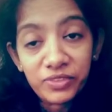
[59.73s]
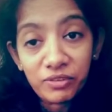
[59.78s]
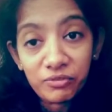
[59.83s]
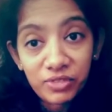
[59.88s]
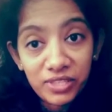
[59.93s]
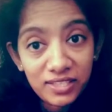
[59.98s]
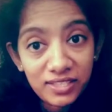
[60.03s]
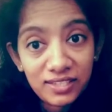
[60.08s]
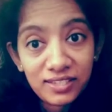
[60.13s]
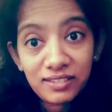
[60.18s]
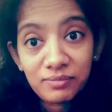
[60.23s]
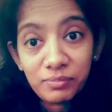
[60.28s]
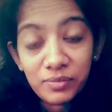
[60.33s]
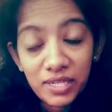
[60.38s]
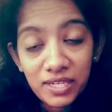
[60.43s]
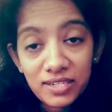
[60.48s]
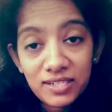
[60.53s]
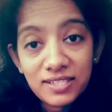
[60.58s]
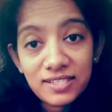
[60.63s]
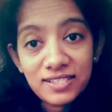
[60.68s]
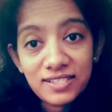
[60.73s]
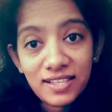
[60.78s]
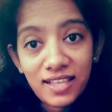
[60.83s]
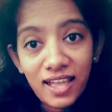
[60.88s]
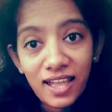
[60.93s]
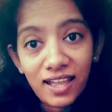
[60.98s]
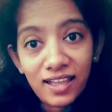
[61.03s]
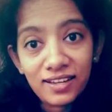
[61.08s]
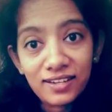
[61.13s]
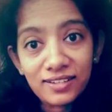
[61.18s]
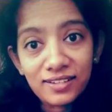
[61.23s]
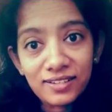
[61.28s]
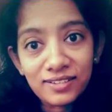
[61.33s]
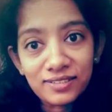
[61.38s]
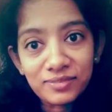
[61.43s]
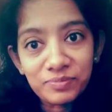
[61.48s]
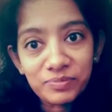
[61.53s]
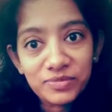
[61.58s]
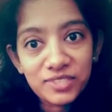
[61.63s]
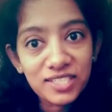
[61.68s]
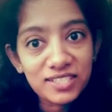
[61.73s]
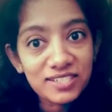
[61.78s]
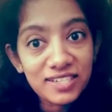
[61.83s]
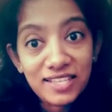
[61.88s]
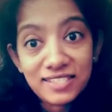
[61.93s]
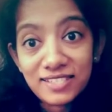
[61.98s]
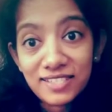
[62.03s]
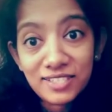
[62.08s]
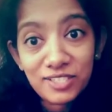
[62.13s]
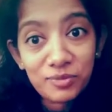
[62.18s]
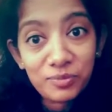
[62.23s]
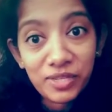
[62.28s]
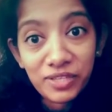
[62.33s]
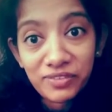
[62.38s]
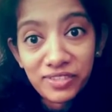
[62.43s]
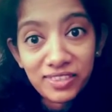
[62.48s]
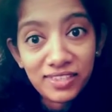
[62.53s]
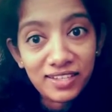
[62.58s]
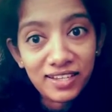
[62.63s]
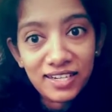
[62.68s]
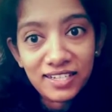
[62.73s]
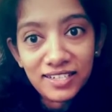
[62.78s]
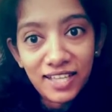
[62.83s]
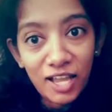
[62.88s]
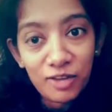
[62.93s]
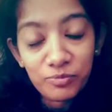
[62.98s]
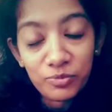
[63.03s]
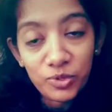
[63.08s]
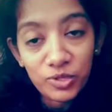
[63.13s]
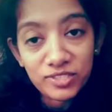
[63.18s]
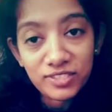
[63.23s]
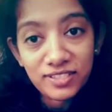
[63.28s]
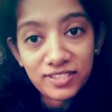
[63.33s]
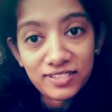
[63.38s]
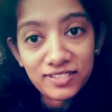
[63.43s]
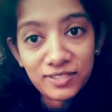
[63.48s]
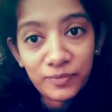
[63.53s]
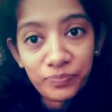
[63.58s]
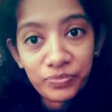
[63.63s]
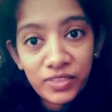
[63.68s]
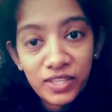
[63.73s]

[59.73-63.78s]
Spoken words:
within minutes and just assist me with the entire process.